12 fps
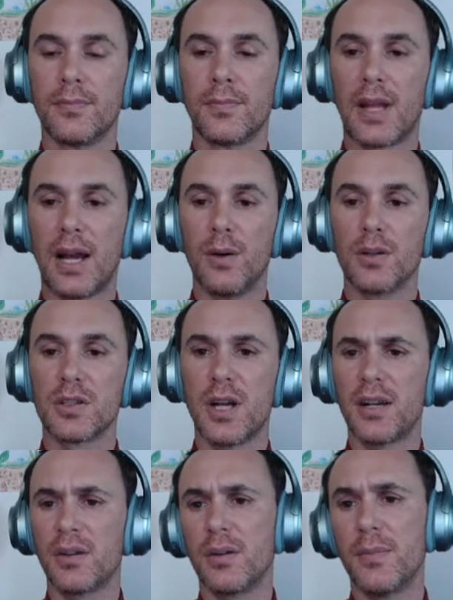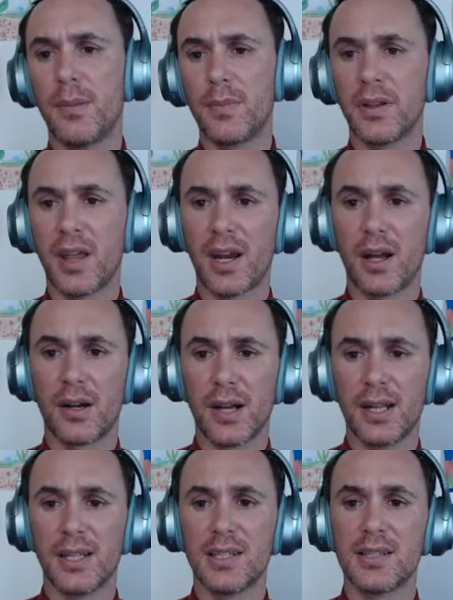I will try to remember that
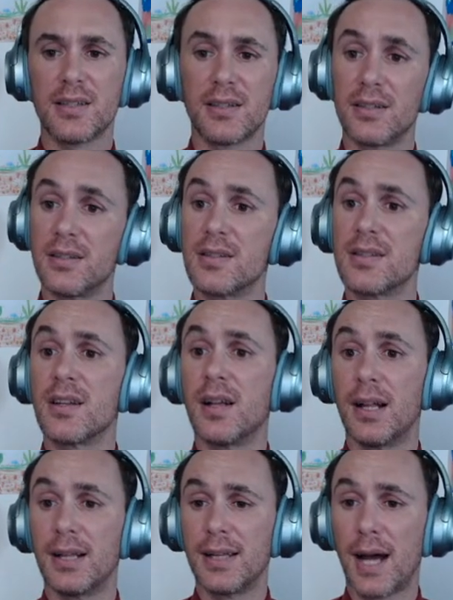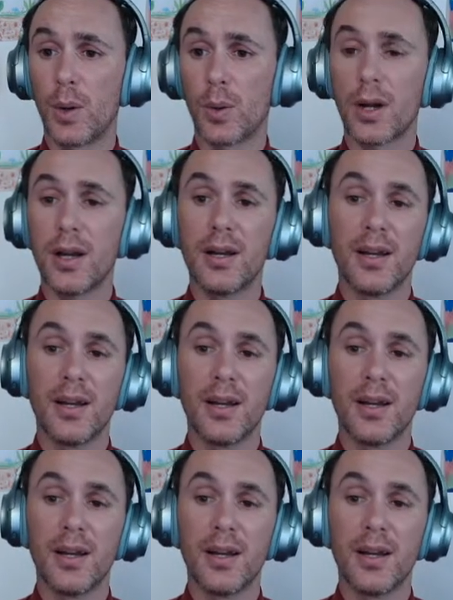Aurelis is Laura,